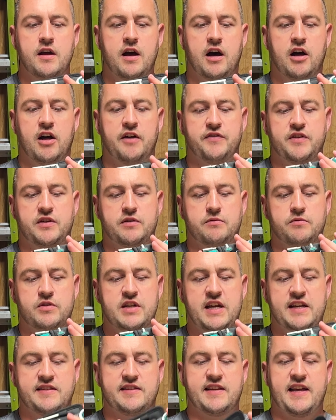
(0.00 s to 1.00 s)
I'll have to
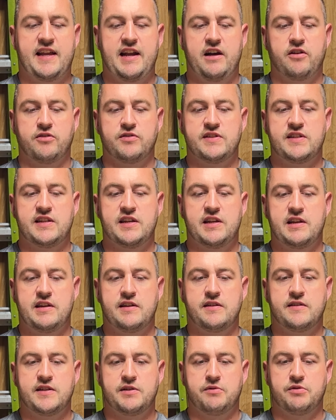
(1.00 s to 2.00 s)
test that out and see
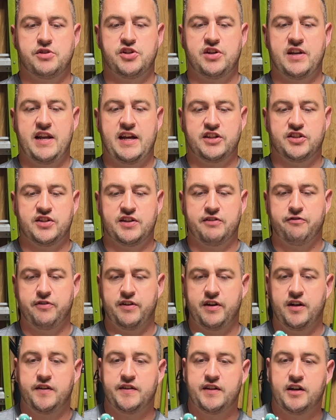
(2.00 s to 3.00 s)
see what you can actually fit
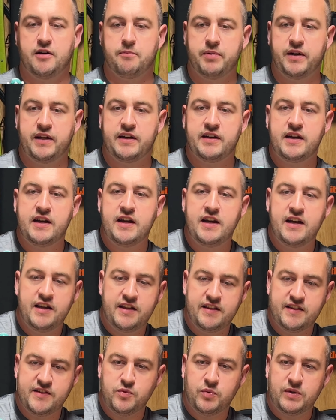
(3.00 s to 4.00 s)
on there. But
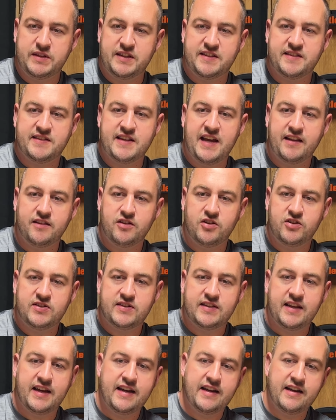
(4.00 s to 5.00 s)
this is what the set looks
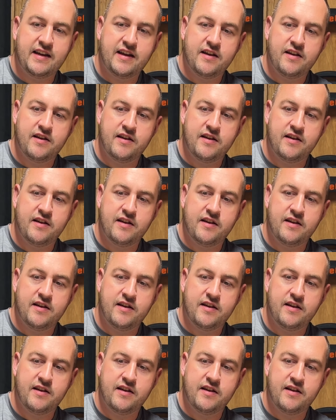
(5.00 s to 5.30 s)
like.